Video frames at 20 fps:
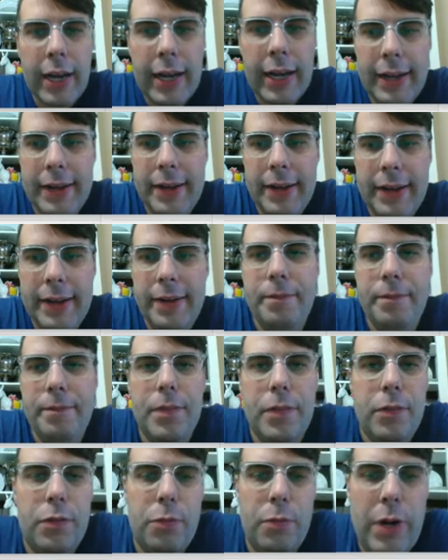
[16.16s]
Um,
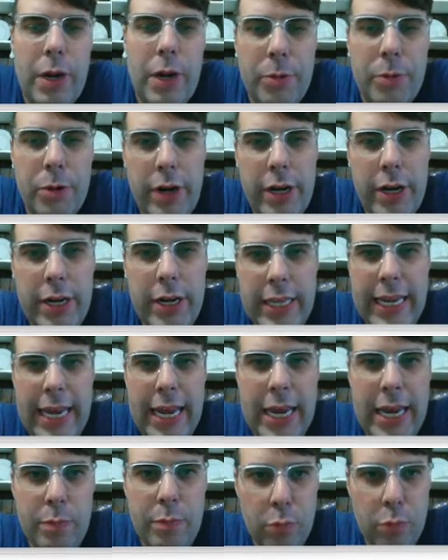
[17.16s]
so when I'm creating the
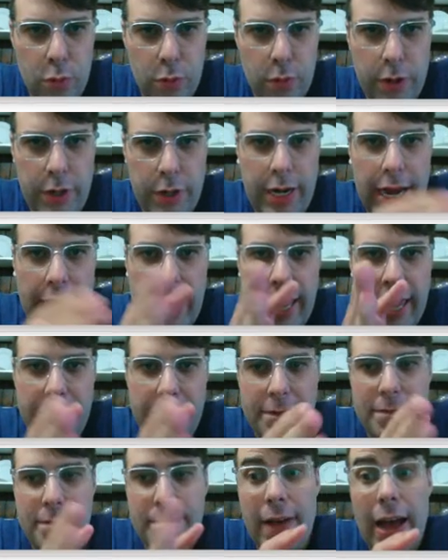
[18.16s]
game board, I have
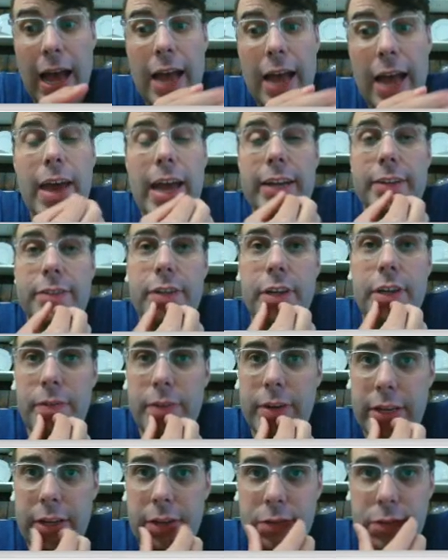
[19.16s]
five
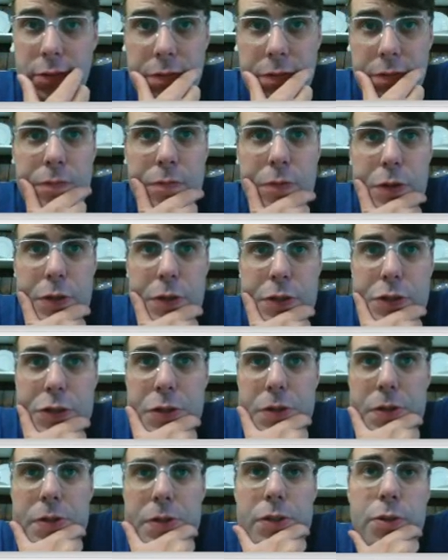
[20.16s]
activities for the
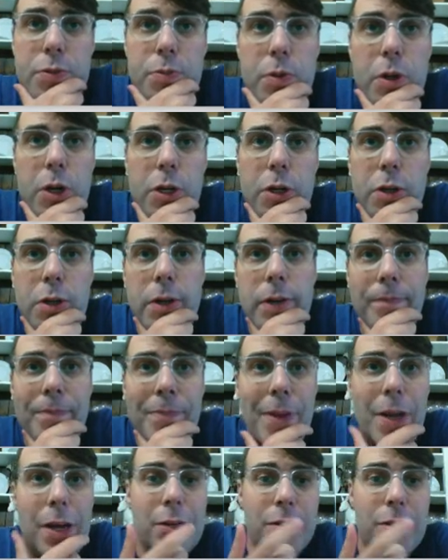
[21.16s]
students to work on.
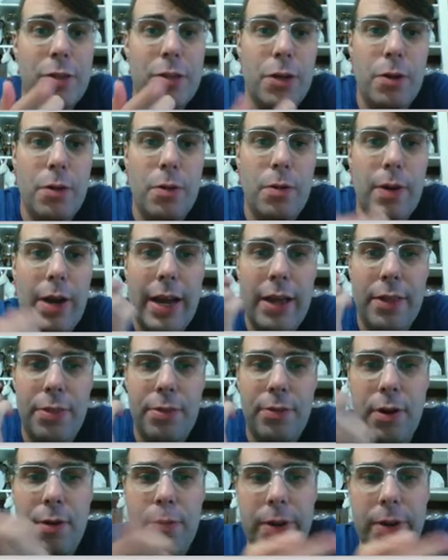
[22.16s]
Also, I
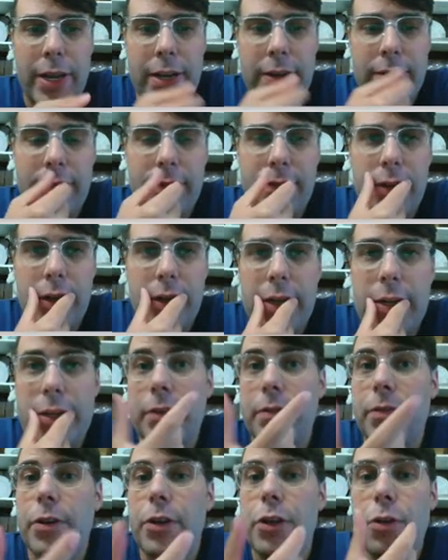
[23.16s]
throw in uh,
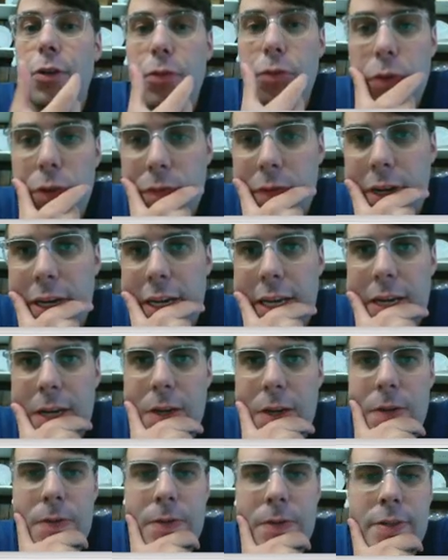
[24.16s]
different YouTube
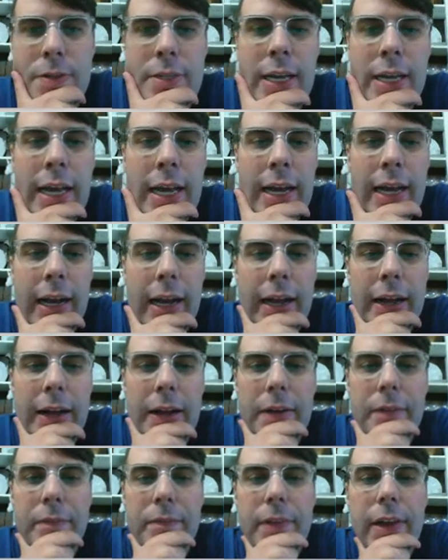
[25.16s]
videos.
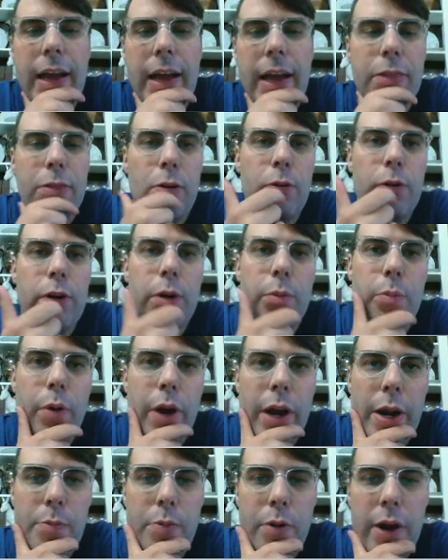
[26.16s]
Um, I throw in a
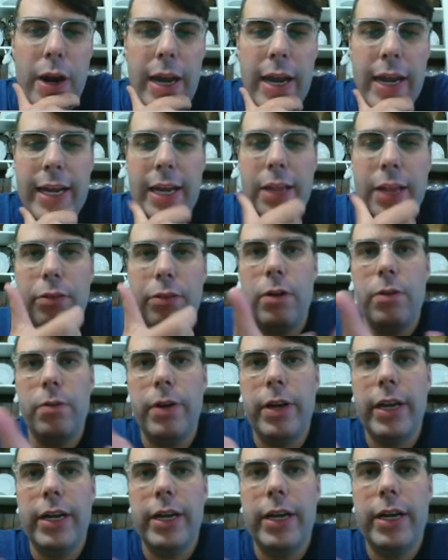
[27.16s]
brain break. I throw
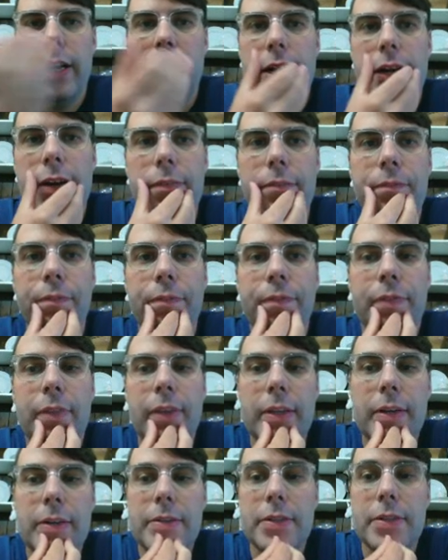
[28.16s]
in um,
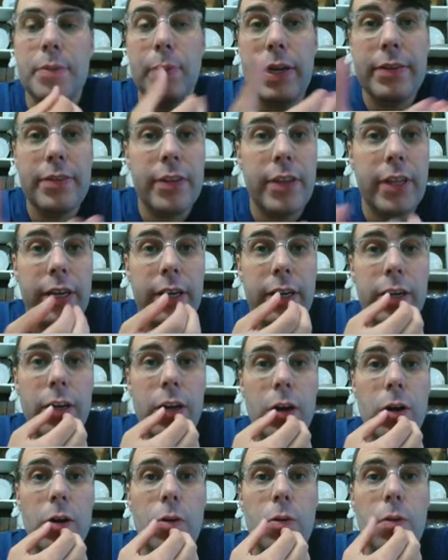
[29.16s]
someplace that they can
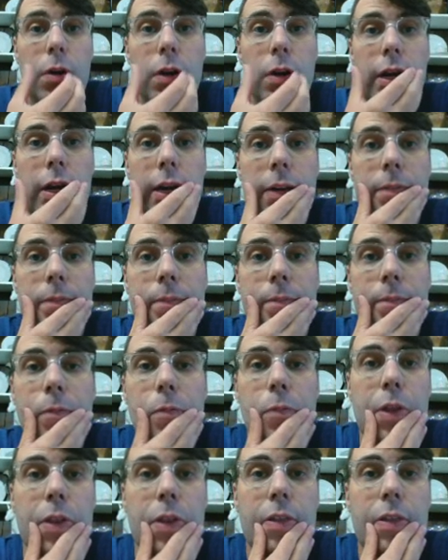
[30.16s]
go um,
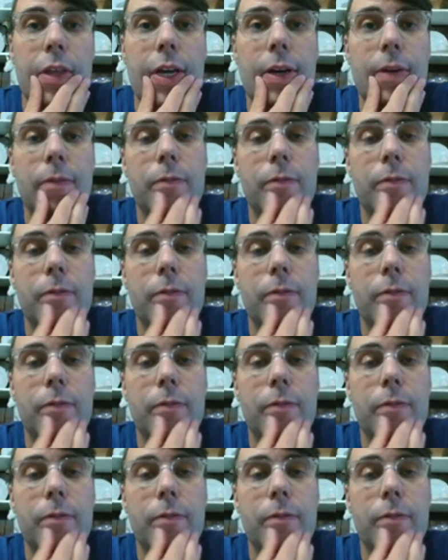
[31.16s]
with uh, um,